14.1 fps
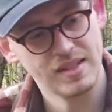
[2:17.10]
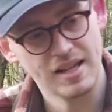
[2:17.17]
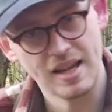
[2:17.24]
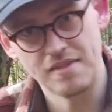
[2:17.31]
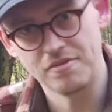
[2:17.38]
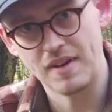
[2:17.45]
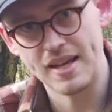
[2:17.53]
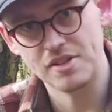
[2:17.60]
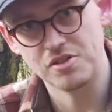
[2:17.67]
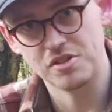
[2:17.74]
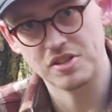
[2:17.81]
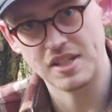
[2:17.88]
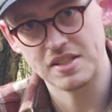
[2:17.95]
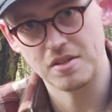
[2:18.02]
inflation
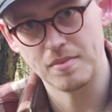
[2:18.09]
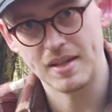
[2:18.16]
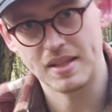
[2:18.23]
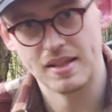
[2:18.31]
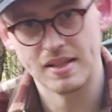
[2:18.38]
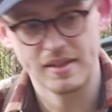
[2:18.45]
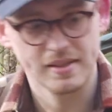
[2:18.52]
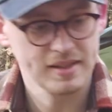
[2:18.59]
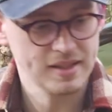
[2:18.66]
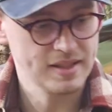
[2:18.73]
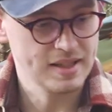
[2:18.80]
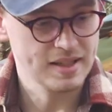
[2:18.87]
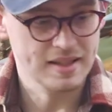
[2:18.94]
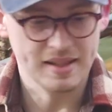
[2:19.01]
system in the
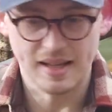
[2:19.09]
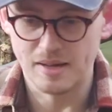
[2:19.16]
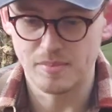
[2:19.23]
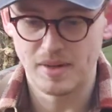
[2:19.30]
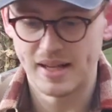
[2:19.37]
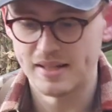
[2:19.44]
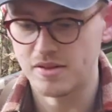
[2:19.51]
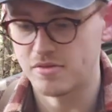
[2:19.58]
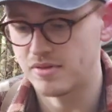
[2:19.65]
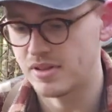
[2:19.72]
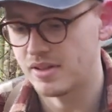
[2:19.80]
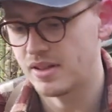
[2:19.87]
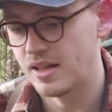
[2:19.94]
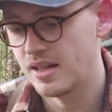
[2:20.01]
thing, but I
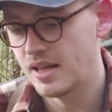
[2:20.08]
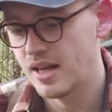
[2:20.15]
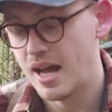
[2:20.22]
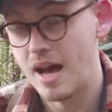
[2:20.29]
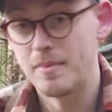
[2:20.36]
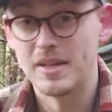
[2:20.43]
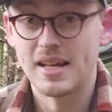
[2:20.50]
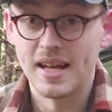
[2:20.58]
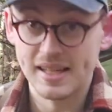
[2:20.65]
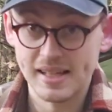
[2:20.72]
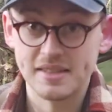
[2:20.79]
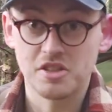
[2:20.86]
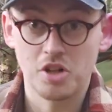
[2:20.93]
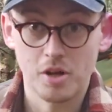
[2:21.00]
mean, it
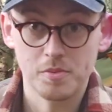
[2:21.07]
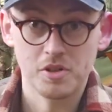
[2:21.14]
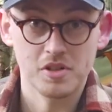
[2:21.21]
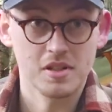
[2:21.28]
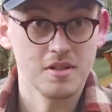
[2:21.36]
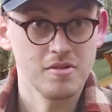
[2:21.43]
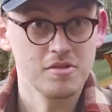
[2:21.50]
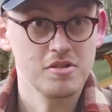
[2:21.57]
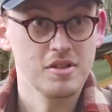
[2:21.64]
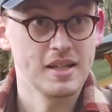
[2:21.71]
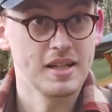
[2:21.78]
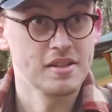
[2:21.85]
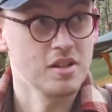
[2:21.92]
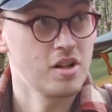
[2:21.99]
is an option to use,
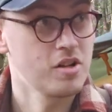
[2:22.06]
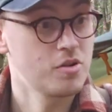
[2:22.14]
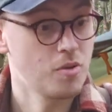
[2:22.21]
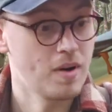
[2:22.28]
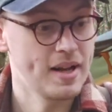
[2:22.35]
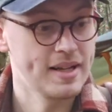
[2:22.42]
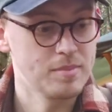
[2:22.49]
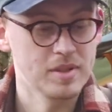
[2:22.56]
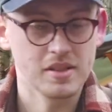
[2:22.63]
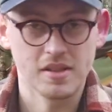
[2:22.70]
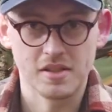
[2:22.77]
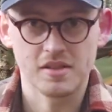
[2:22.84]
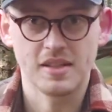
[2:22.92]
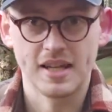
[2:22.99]
and it's a lot quieter, but it
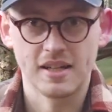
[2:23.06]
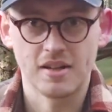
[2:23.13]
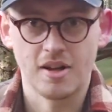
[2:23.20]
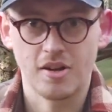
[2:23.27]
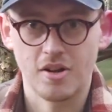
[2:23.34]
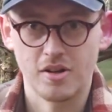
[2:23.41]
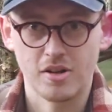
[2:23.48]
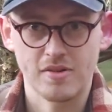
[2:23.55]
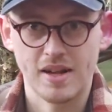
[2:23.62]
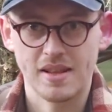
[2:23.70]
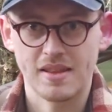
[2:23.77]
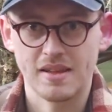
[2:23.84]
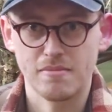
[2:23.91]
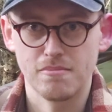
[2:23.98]
does take a lot longer. And I
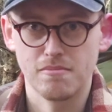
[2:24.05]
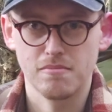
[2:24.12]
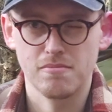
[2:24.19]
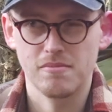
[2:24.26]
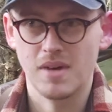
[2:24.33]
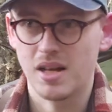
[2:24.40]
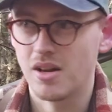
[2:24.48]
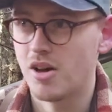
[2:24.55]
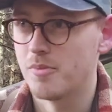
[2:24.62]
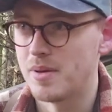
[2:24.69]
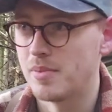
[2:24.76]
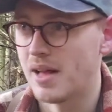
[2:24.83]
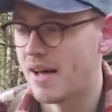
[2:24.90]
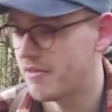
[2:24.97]
think a lot of
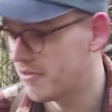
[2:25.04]
people have a